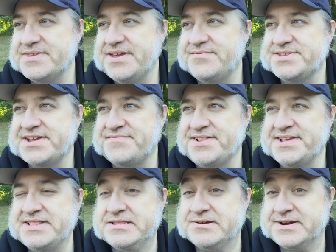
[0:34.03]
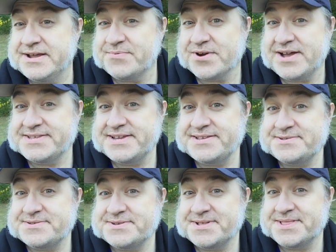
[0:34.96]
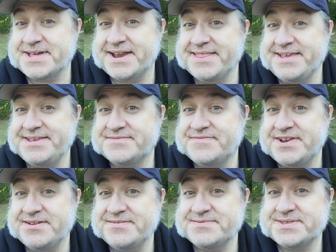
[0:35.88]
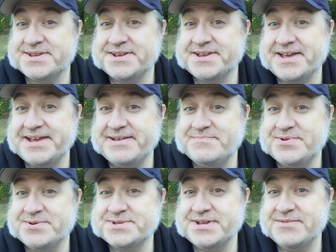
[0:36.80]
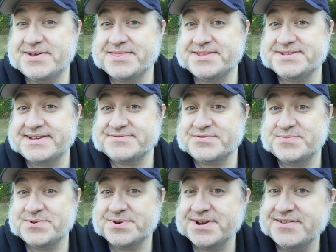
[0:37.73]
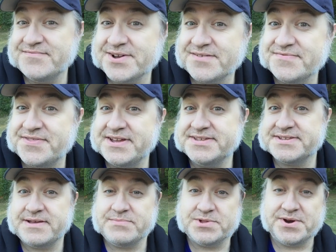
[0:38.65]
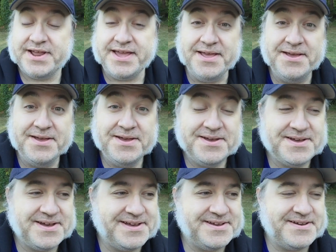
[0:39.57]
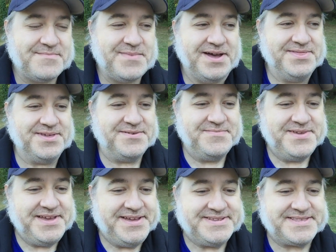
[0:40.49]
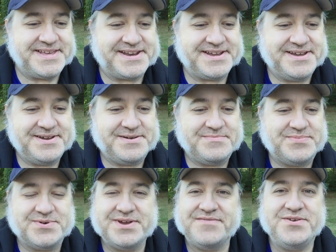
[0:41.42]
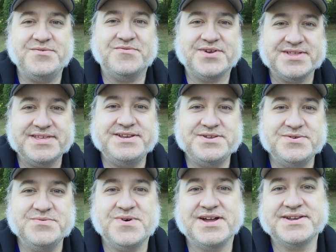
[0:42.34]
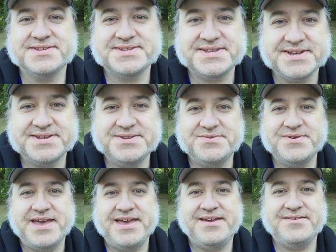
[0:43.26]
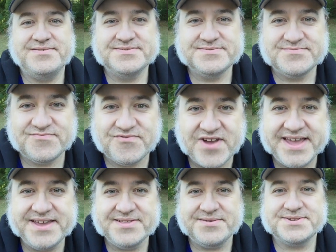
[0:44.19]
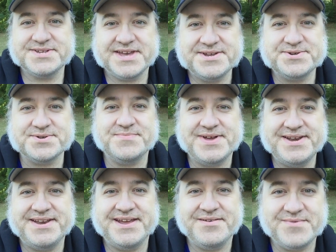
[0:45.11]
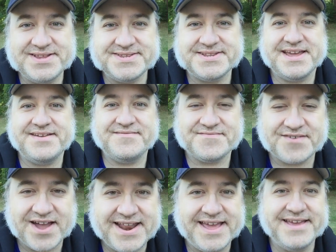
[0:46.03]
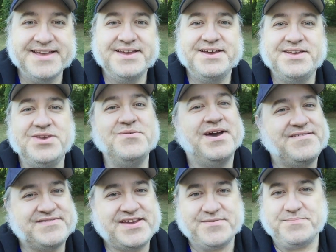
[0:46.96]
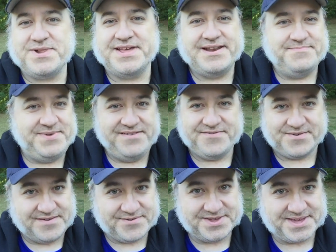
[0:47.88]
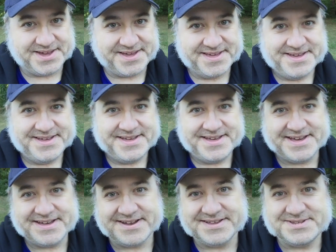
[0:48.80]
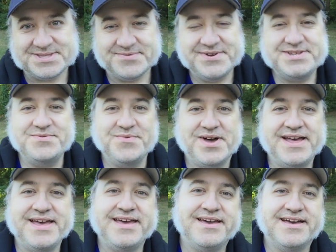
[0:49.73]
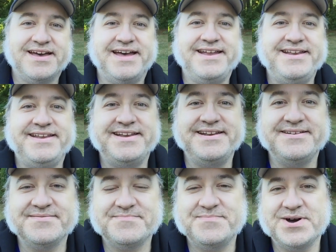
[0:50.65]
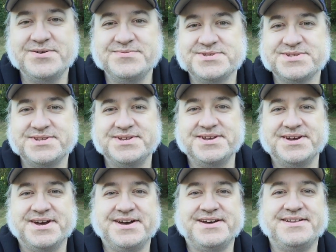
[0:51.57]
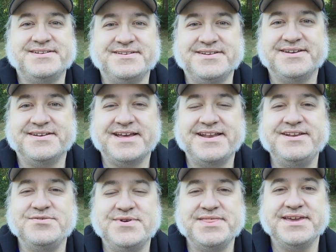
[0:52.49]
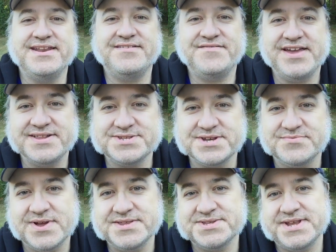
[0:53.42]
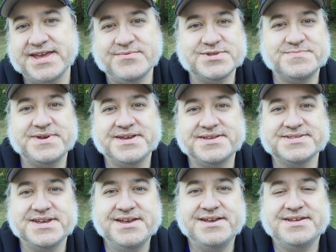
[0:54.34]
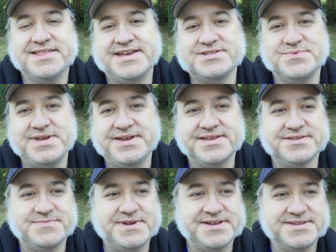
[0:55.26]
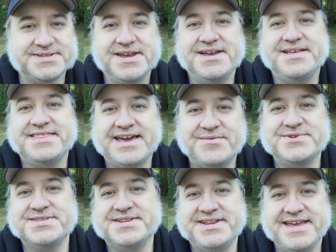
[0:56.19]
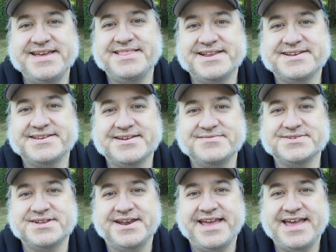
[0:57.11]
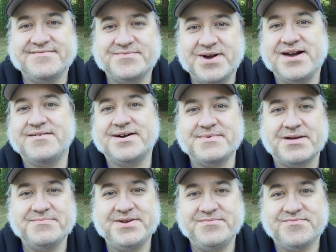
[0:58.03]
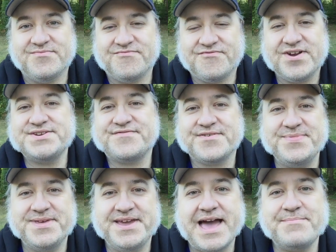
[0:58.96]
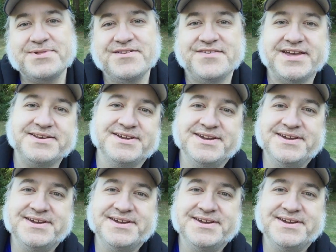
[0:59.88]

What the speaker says: It was definitely a learning process. A lot of these videos that I'm posting about the status report involve things that I'm learning. Among them is that, boy, if you really do want to stick to a regular schedule, Monday, Wednesday, Friday, you have to have a plan B for everything. Because the reason why I didn't post on, I didn't do anything in advance on Wednesday was because last week is because that was the day that I was going to have, wow, I'll be fresh from the Apple event